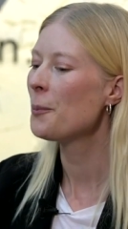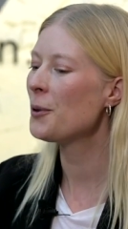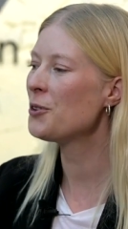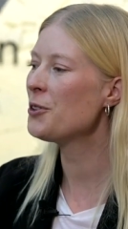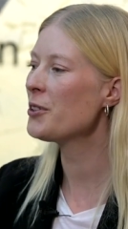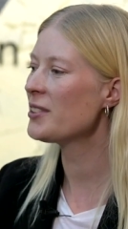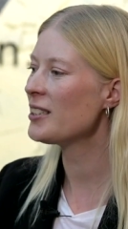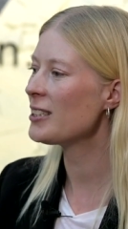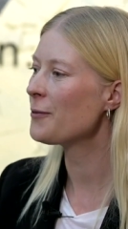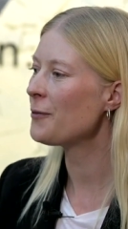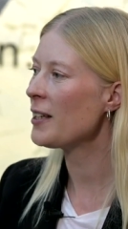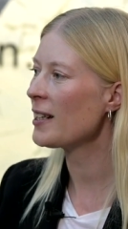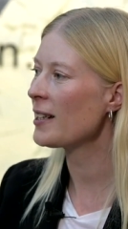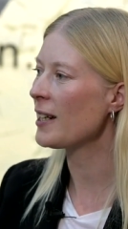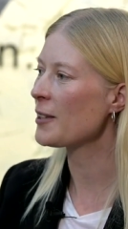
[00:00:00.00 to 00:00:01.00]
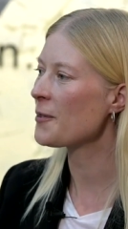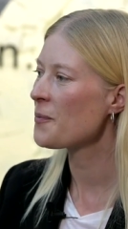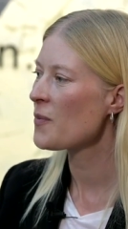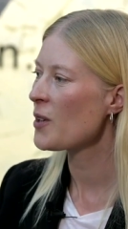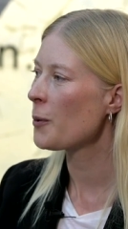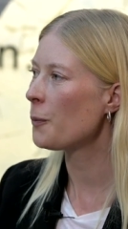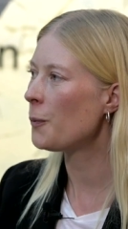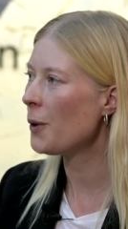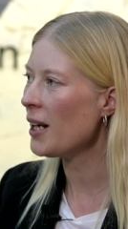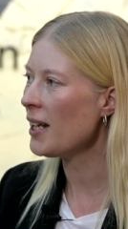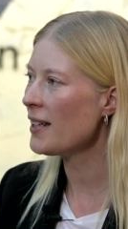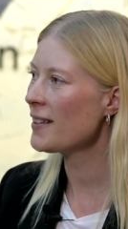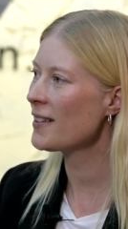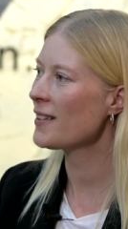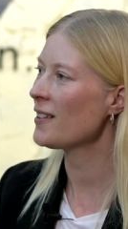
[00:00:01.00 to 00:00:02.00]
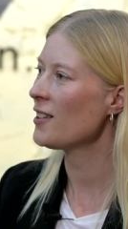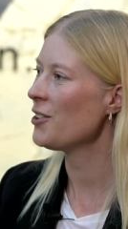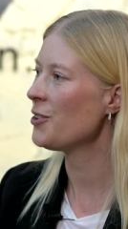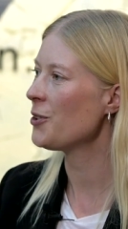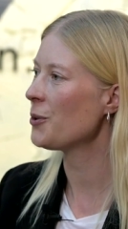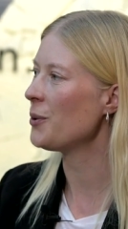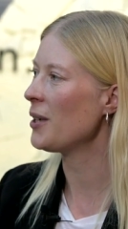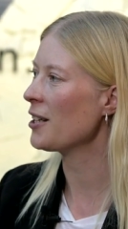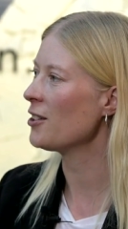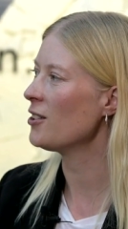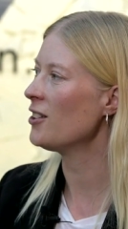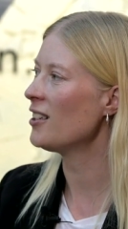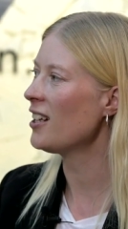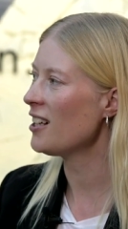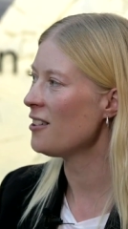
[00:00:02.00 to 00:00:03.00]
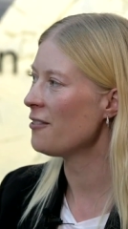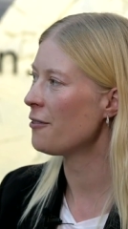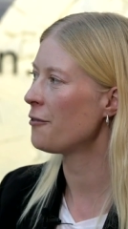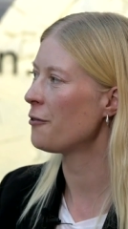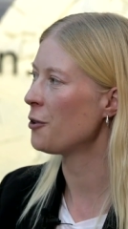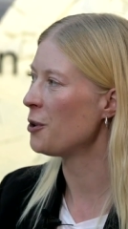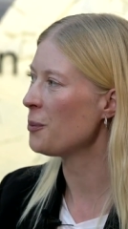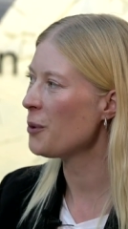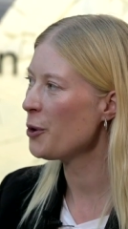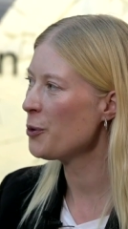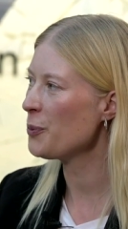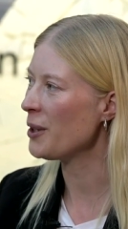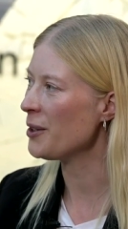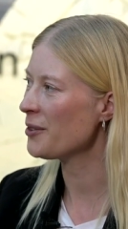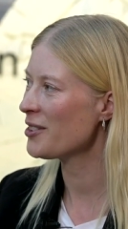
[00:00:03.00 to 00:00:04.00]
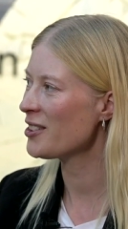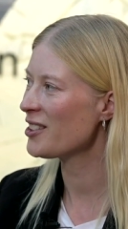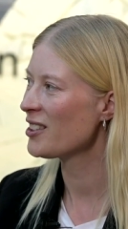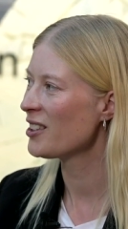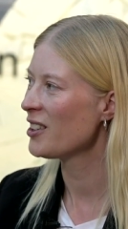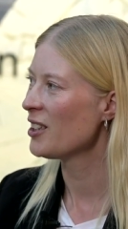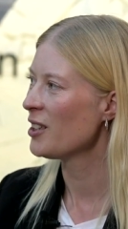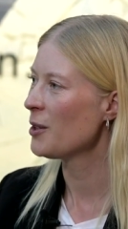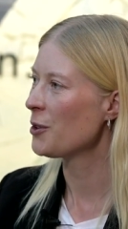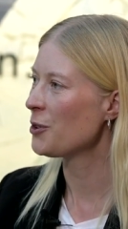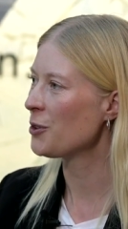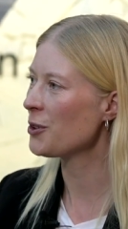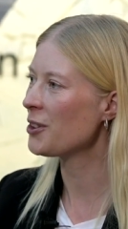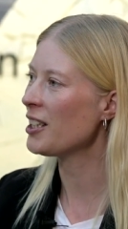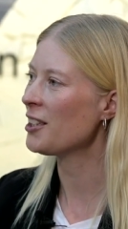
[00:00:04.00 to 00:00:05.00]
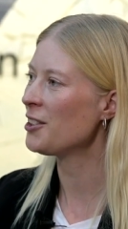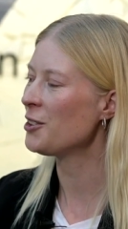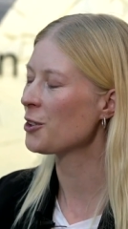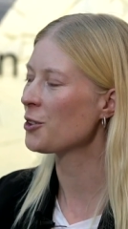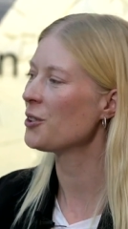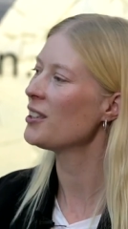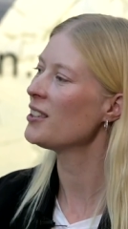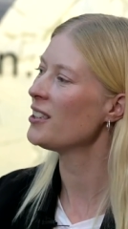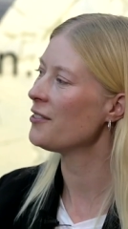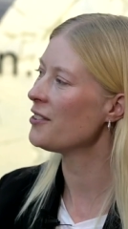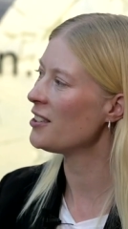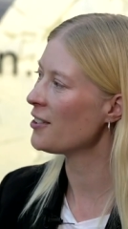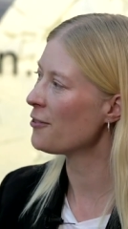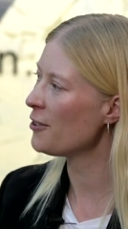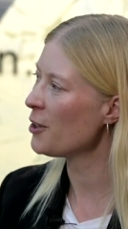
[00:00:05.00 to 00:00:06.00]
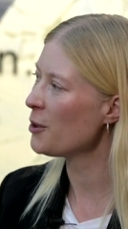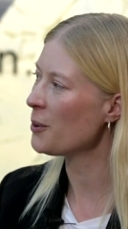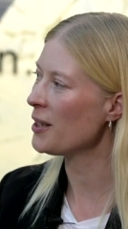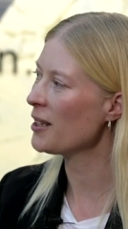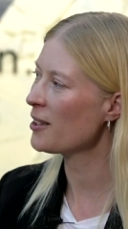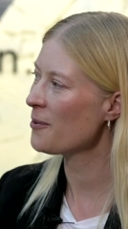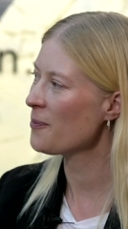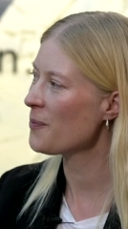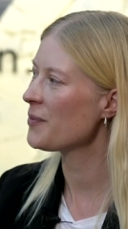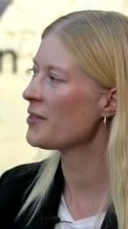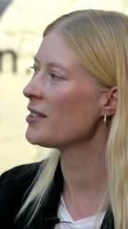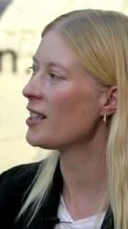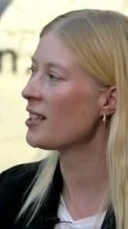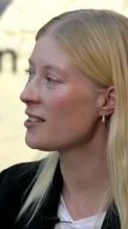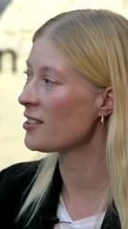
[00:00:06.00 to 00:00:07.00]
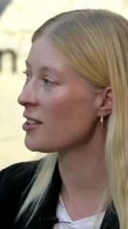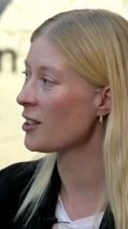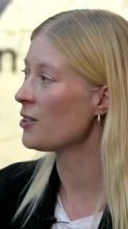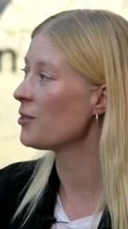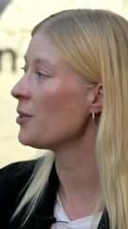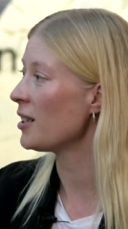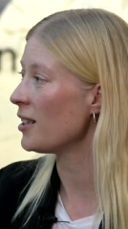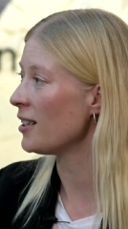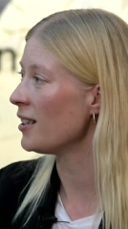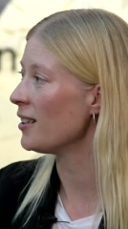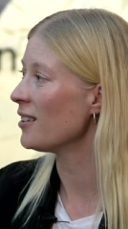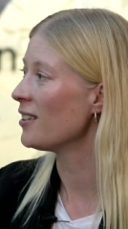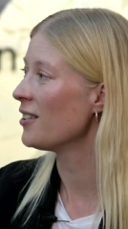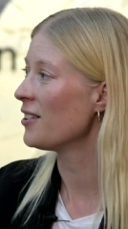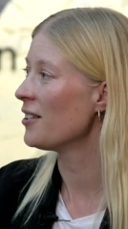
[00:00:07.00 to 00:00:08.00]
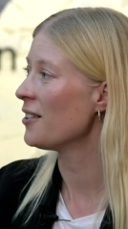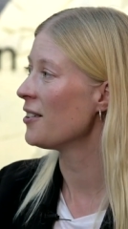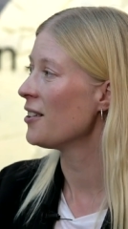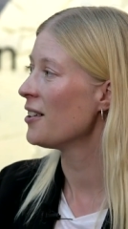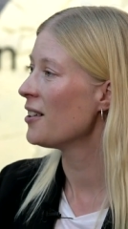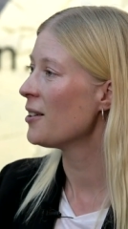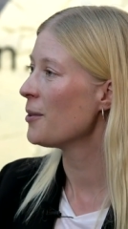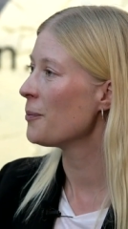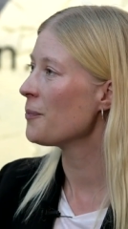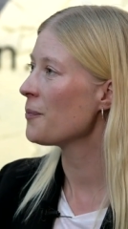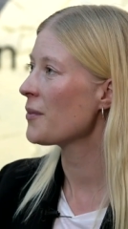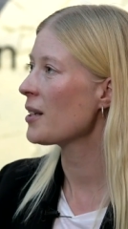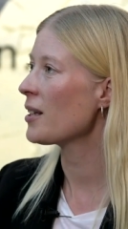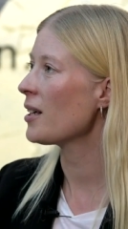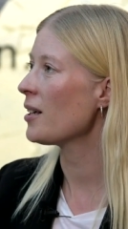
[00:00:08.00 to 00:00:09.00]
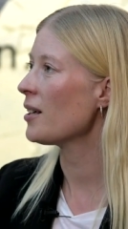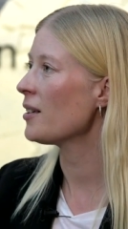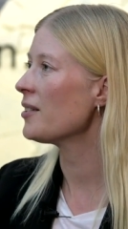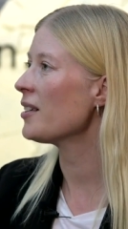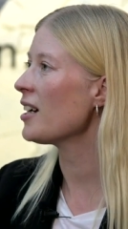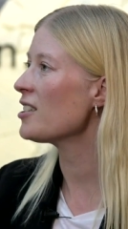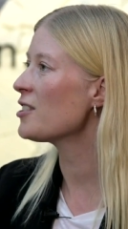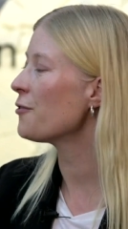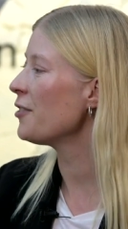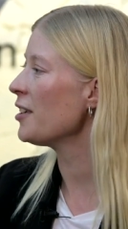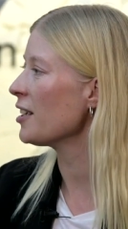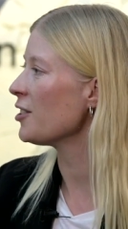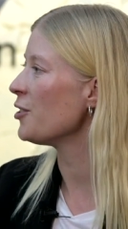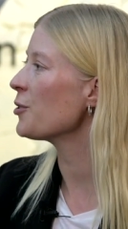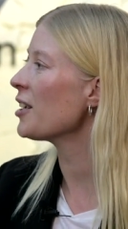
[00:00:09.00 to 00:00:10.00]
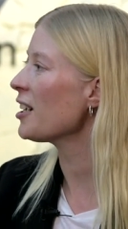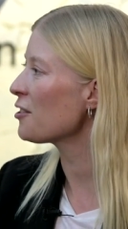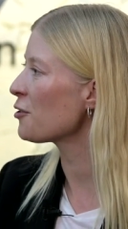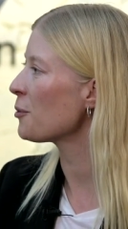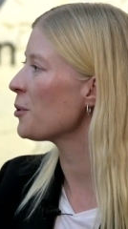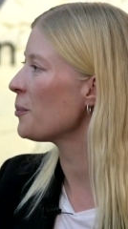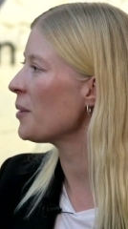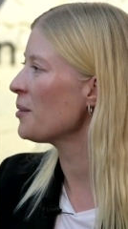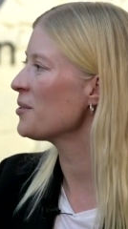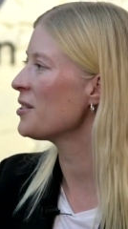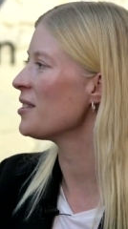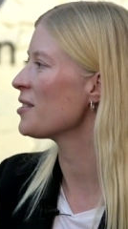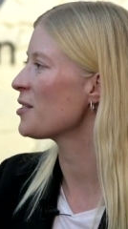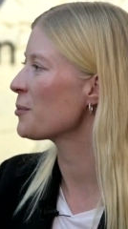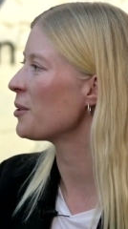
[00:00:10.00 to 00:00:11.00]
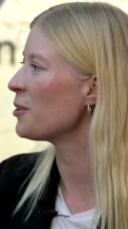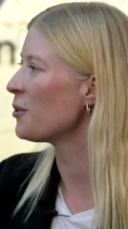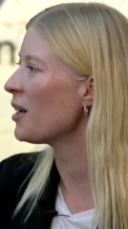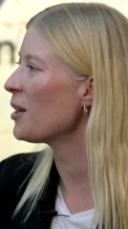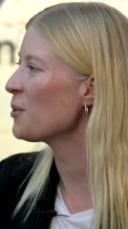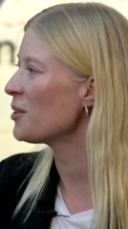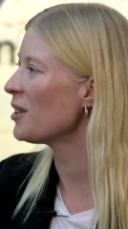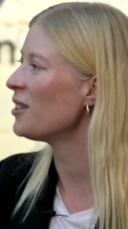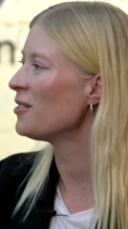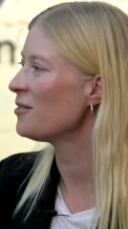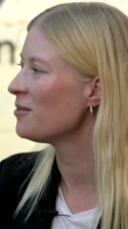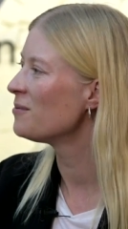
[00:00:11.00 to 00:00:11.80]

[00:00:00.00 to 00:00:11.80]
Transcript: but just this thing like break your regular life for a moment yeah to get your creativity flowing. That's a really nice thing you get from the mountains when you're out there.